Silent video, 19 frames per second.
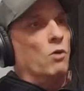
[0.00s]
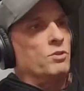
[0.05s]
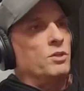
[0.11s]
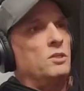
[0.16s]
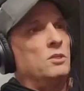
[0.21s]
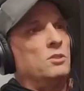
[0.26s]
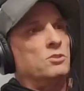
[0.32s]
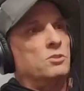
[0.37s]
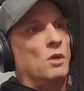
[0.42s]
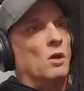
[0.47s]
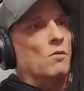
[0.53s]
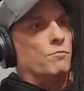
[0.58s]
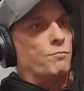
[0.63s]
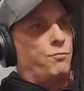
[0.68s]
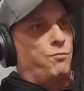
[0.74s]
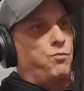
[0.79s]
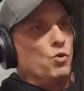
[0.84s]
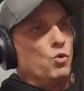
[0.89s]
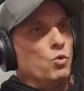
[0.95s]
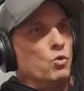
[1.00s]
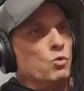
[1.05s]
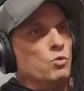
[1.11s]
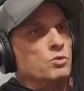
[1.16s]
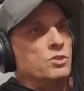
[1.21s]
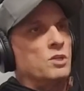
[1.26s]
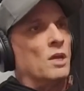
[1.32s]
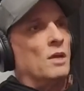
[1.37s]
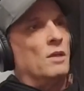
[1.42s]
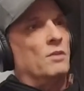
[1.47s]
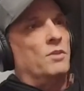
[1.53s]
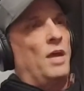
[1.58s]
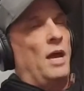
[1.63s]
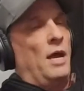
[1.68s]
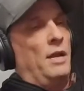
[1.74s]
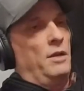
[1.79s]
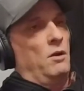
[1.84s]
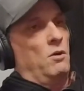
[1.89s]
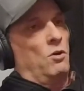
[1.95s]
these foods
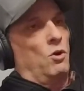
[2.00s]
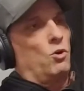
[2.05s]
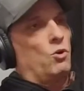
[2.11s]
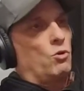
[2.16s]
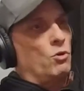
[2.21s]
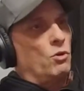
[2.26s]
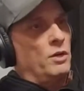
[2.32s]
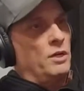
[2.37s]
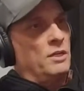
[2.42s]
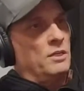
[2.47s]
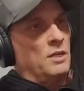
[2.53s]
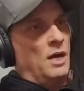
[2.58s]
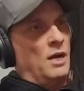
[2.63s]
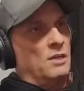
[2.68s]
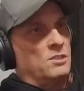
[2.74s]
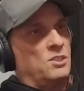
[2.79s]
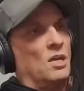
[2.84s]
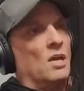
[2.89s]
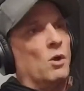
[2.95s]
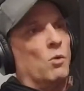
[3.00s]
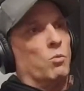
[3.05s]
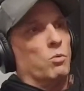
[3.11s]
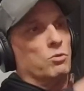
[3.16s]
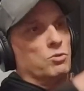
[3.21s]
that are hurting us will